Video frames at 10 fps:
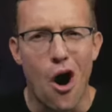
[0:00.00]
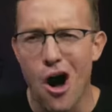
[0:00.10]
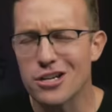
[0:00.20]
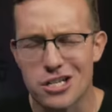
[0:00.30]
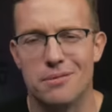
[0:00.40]

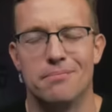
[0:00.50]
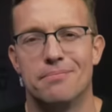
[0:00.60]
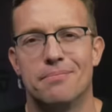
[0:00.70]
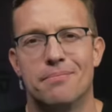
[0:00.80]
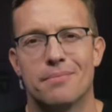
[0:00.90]
awesome.
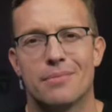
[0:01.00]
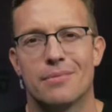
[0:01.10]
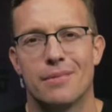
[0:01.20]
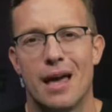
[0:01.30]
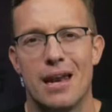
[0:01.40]

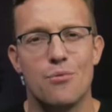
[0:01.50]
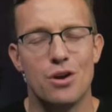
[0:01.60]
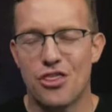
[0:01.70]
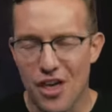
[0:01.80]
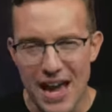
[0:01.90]
And
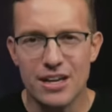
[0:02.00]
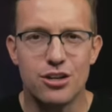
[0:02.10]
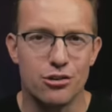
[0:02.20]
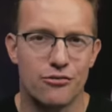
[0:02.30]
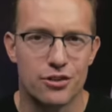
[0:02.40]
we thank
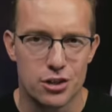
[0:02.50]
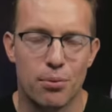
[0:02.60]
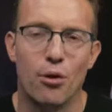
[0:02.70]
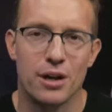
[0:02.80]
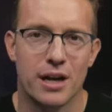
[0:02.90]
you for
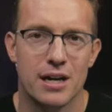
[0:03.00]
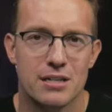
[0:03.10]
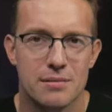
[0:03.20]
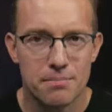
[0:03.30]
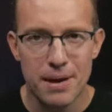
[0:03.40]
supporting us.